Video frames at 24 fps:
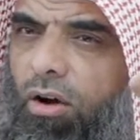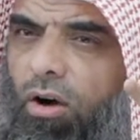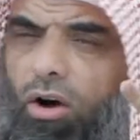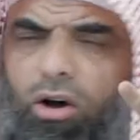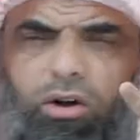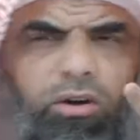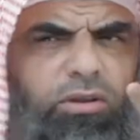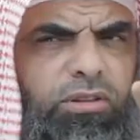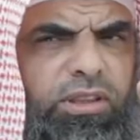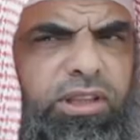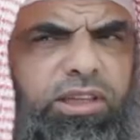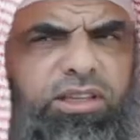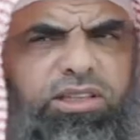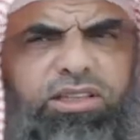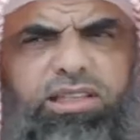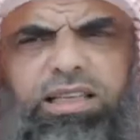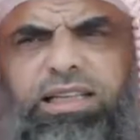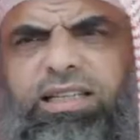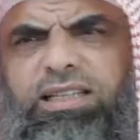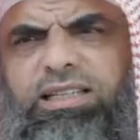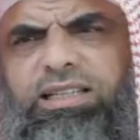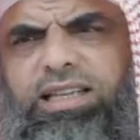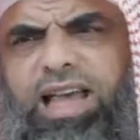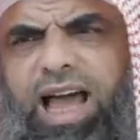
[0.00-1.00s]
All of these
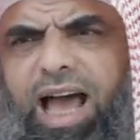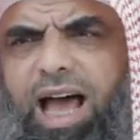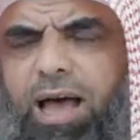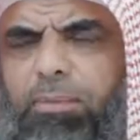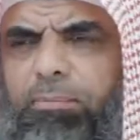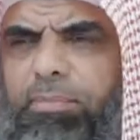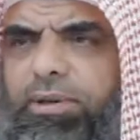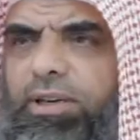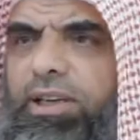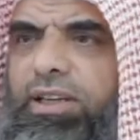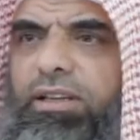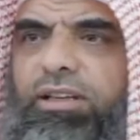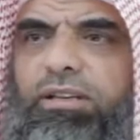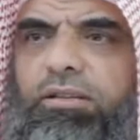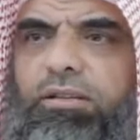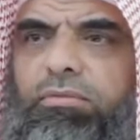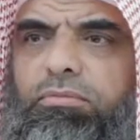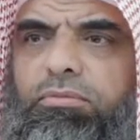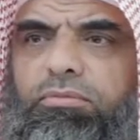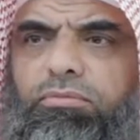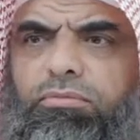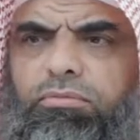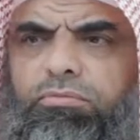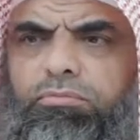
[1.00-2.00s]
things happening
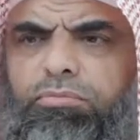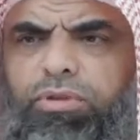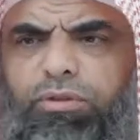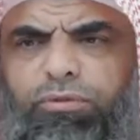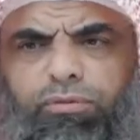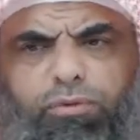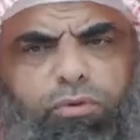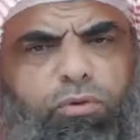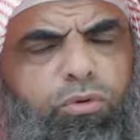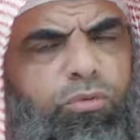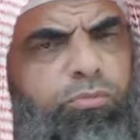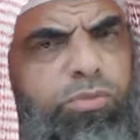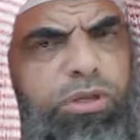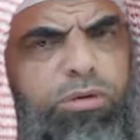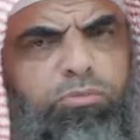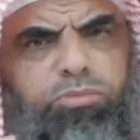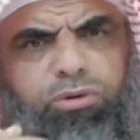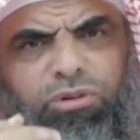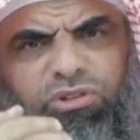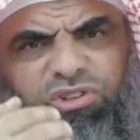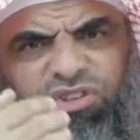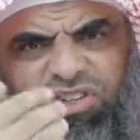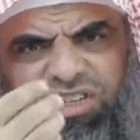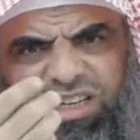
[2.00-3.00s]
before
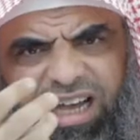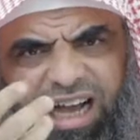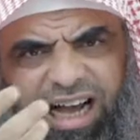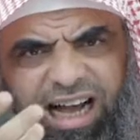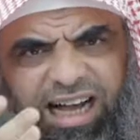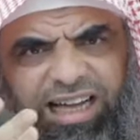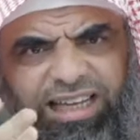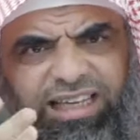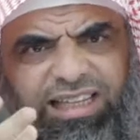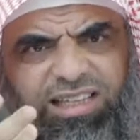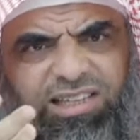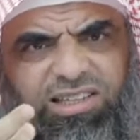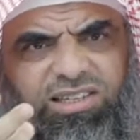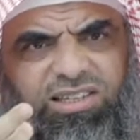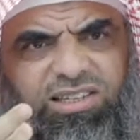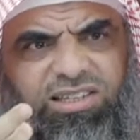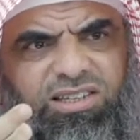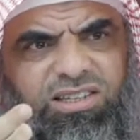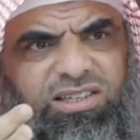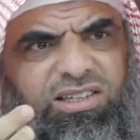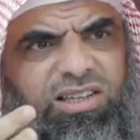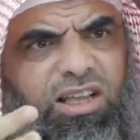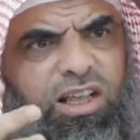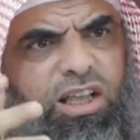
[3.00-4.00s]
people's
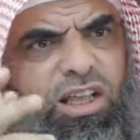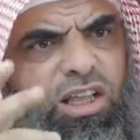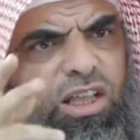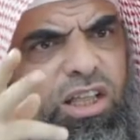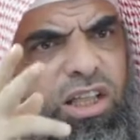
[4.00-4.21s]
eyes